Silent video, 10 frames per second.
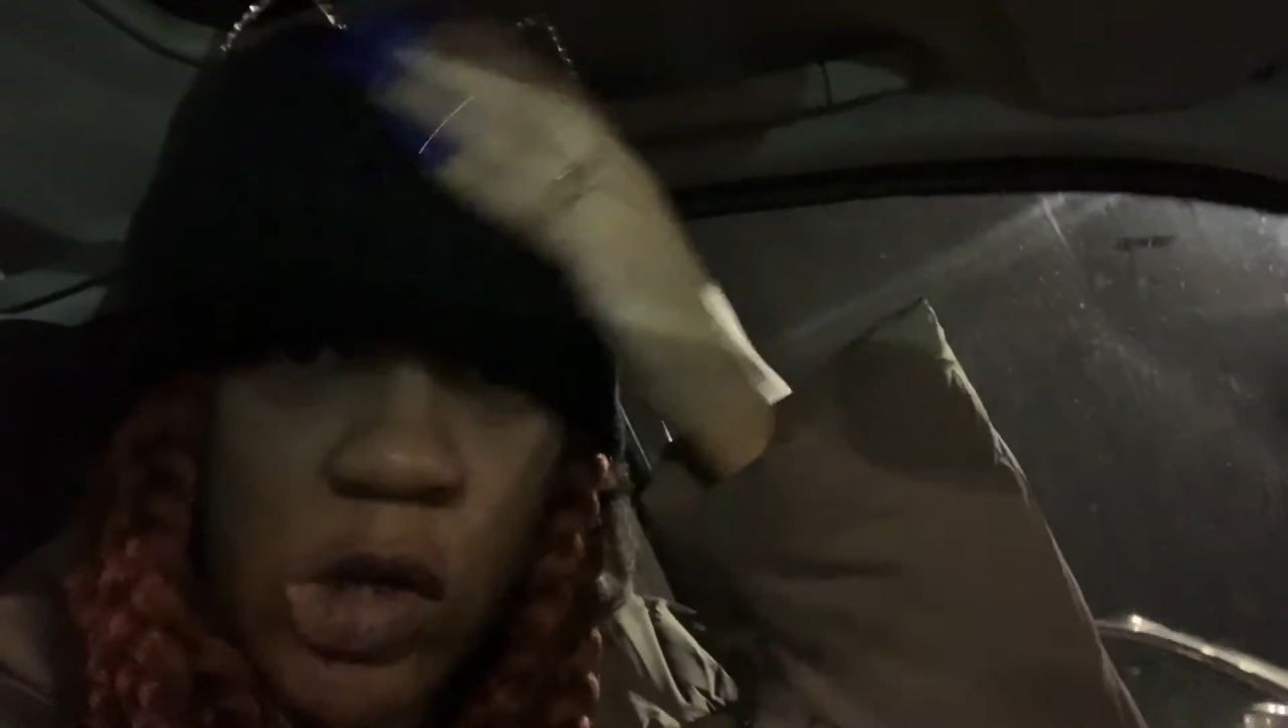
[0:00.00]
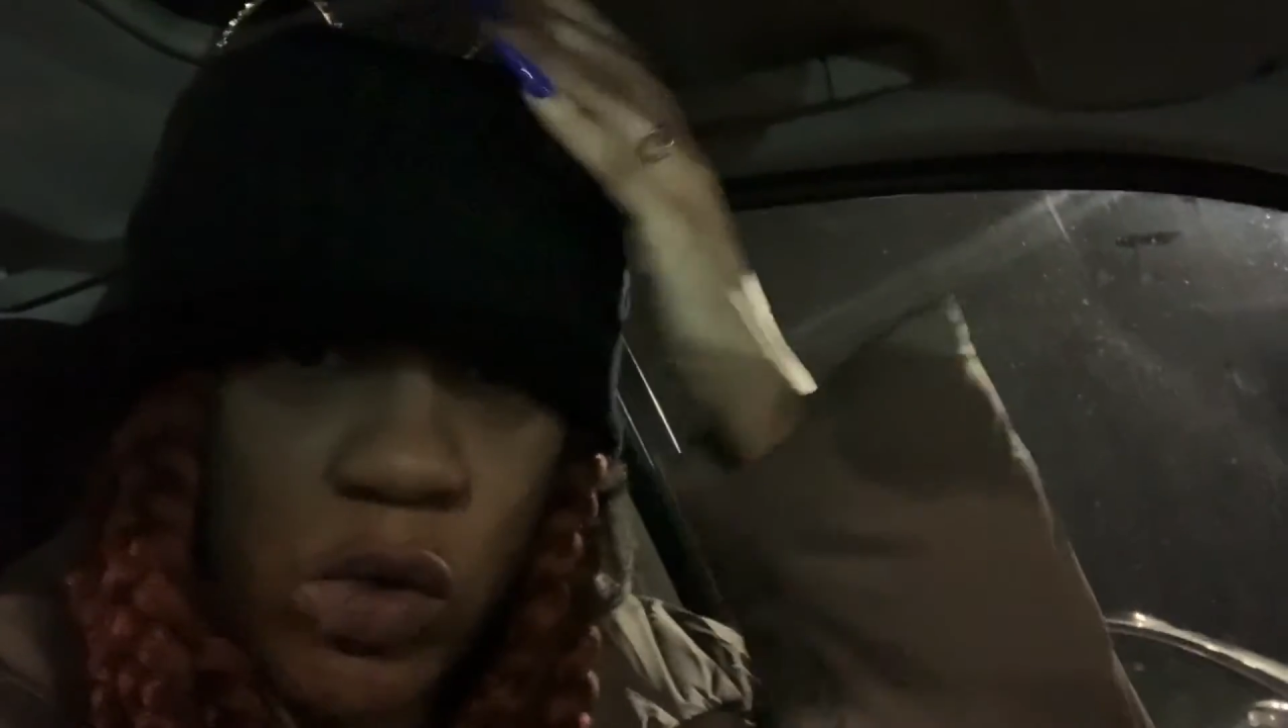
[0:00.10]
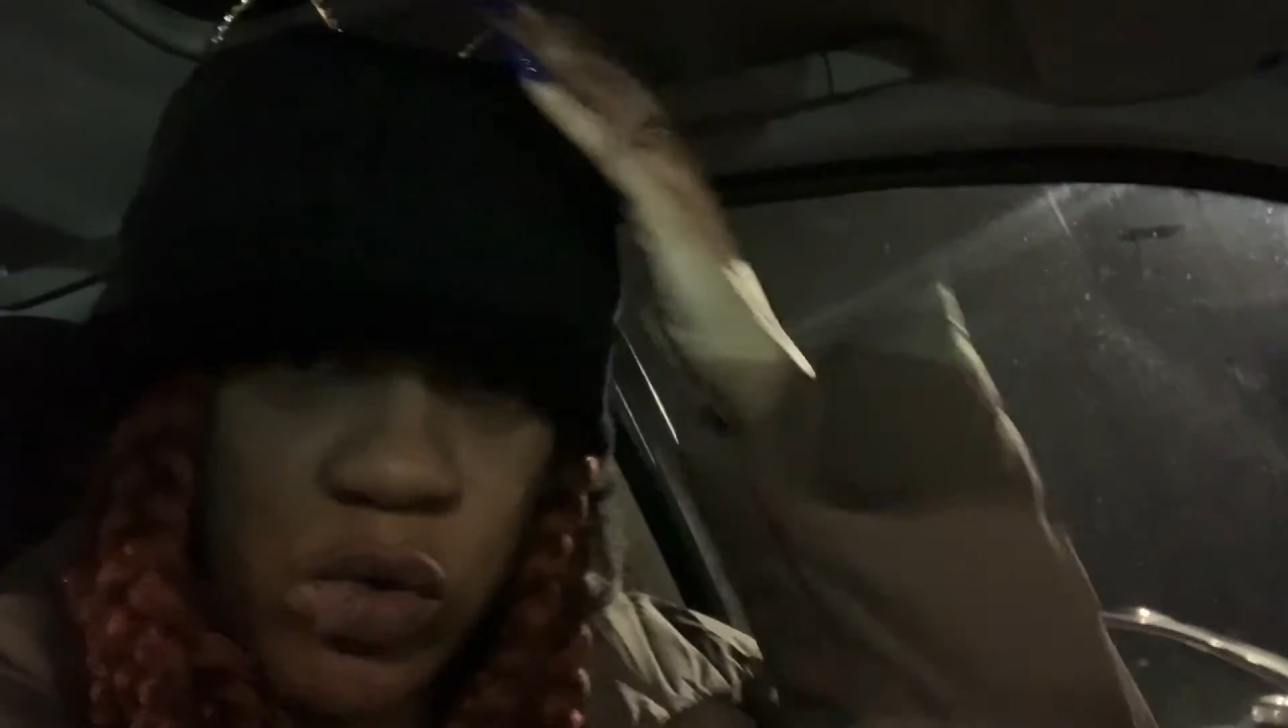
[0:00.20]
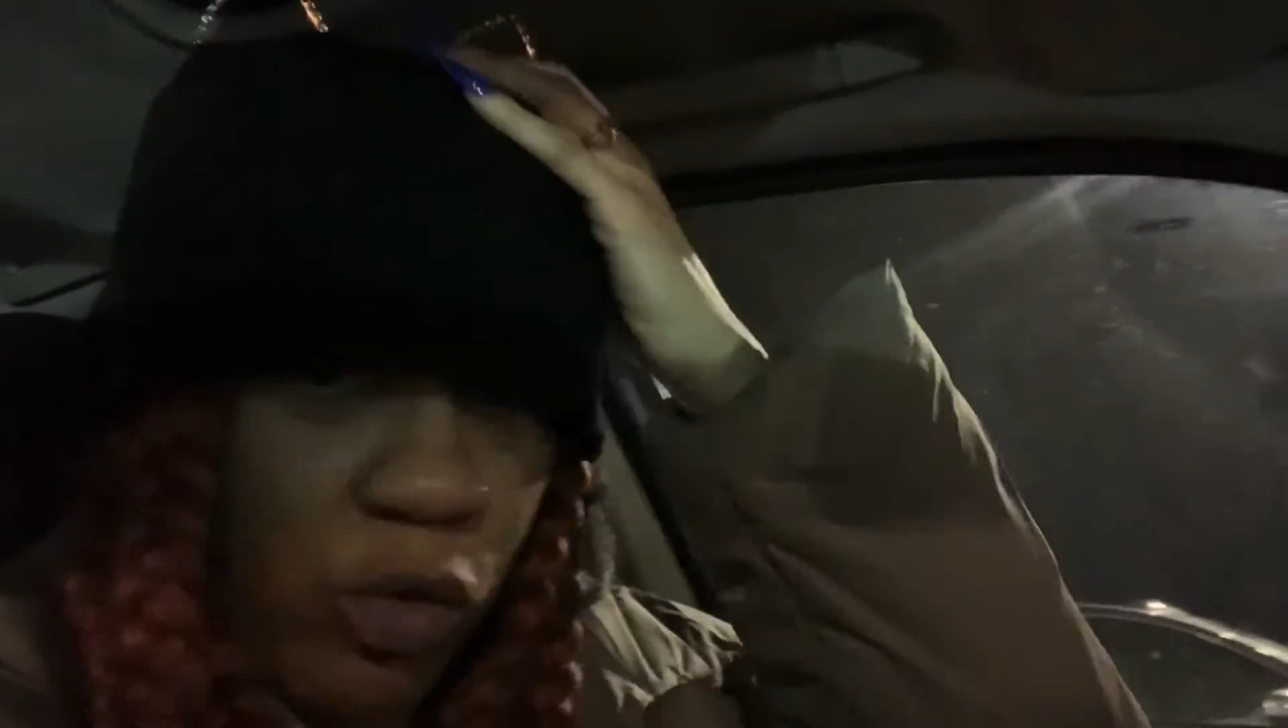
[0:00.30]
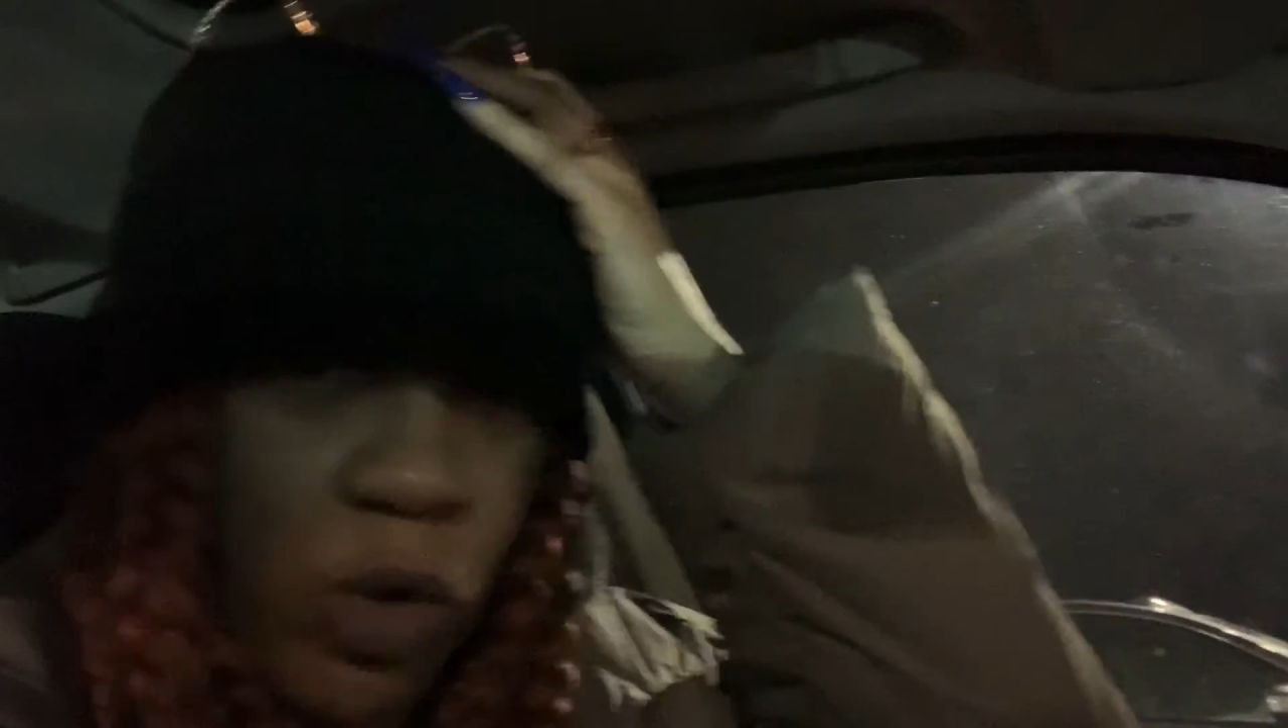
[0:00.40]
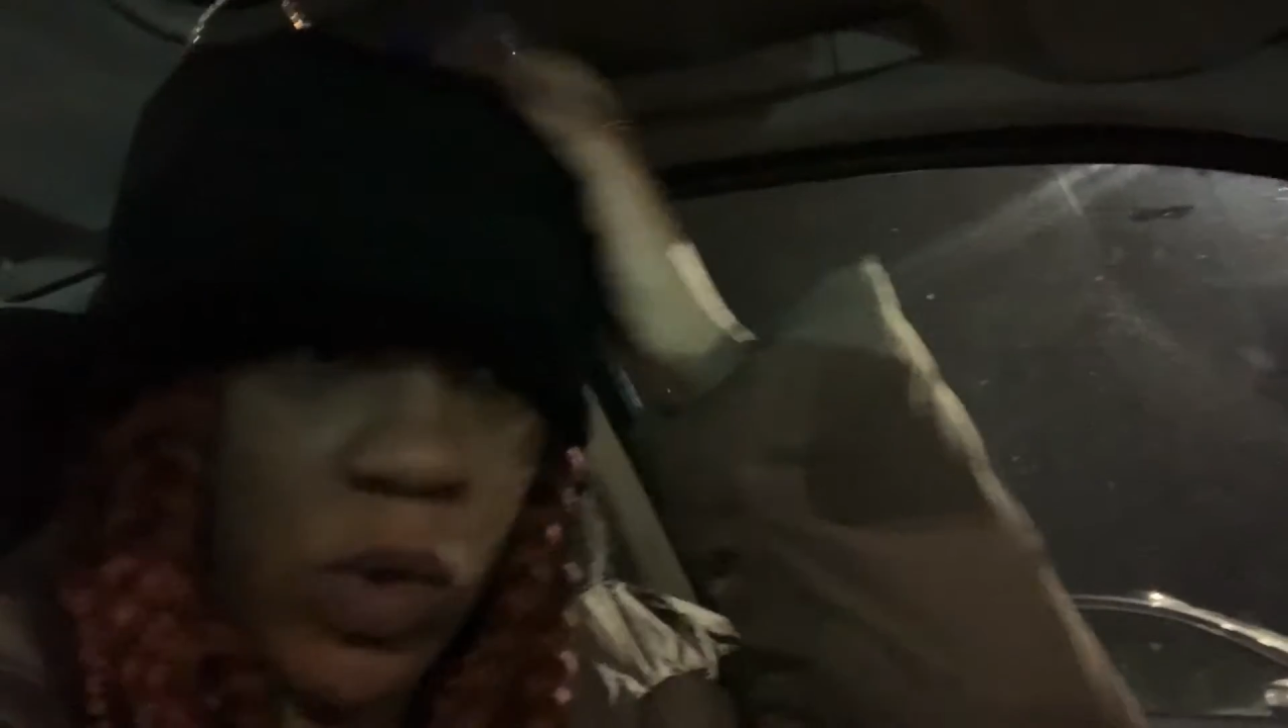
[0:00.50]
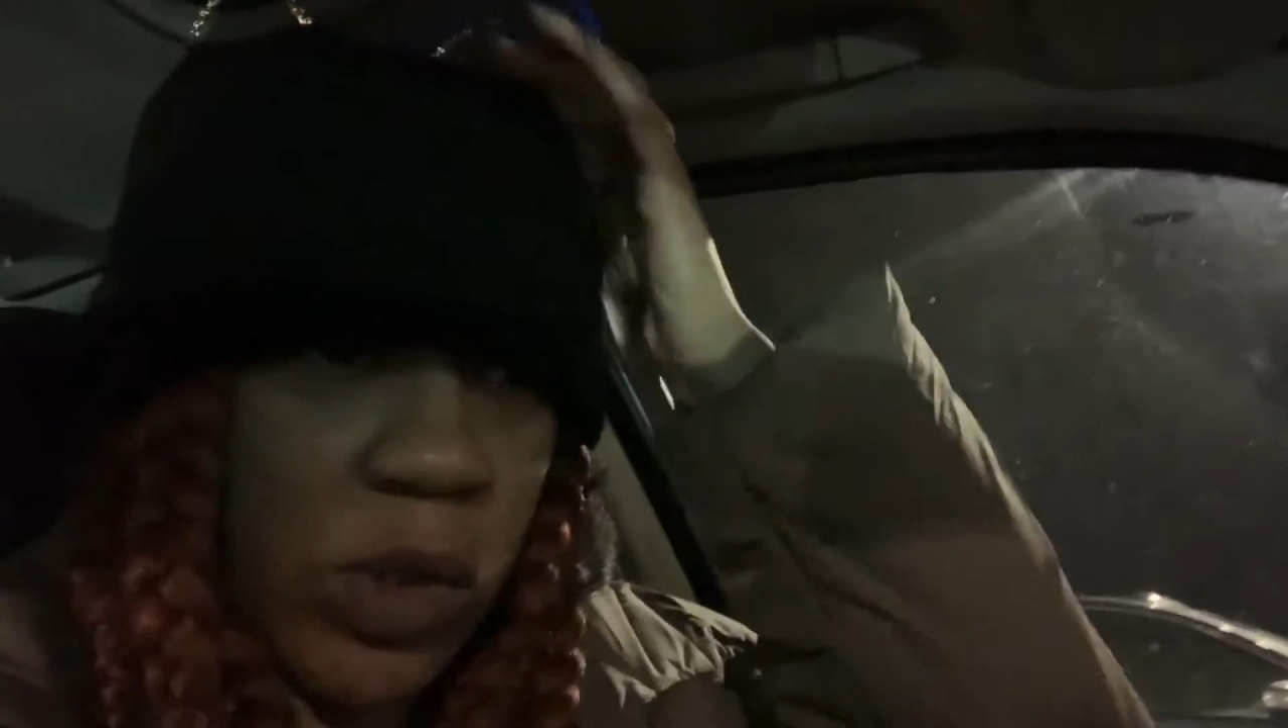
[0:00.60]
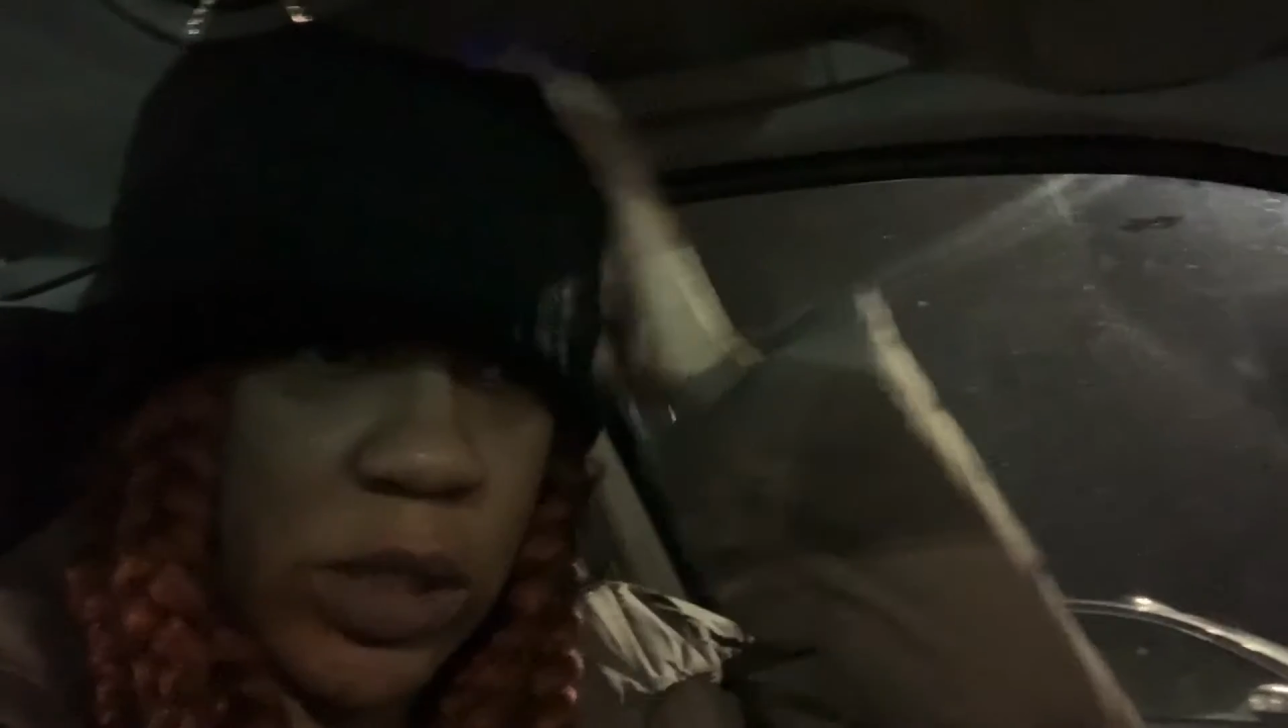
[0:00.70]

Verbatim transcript: goes wrong.